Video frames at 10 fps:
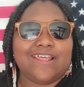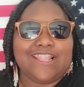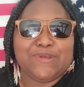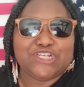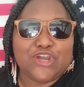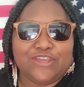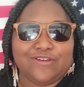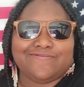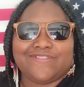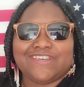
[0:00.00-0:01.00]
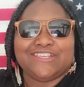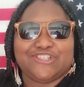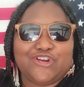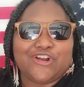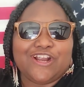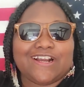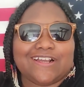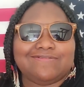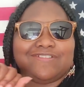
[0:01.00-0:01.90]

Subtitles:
and let me show you. This is your girl, Erica.